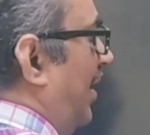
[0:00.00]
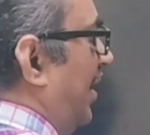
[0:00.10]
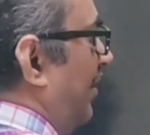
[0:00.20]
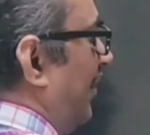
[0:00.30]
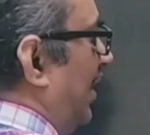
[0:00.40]
and
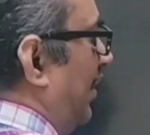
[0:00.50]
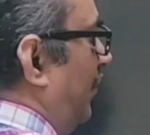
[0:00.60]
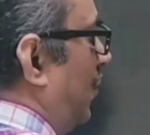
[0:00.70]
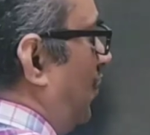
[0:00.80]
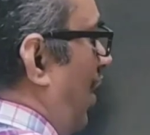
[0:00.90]
it will
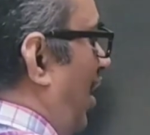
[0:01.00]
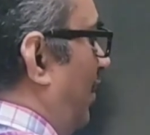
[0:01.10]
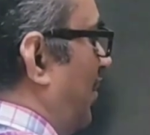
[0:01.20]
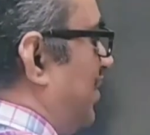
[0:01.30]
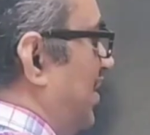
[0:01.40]
give you
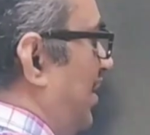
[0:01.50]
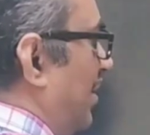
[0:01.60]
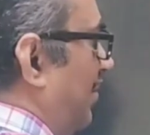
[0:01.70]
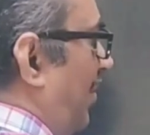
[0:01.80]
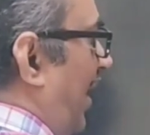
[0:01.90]

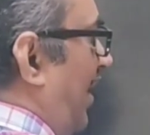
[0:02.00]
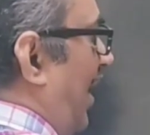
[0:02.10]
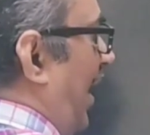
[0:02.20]
opposite by